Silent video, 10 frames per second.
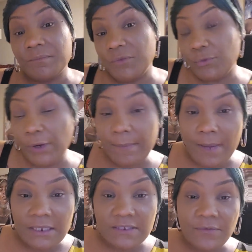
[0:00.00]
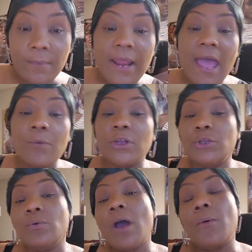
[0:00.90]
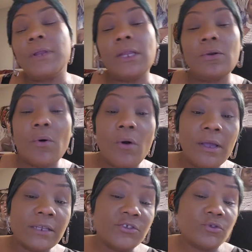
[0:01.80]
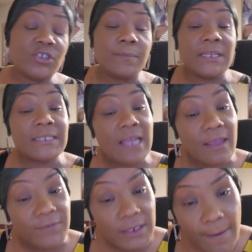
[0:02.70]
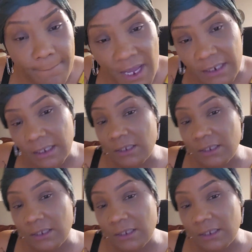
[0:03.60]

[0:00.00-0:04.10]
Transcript: 3 months from now or you going in August, you should be saving your money.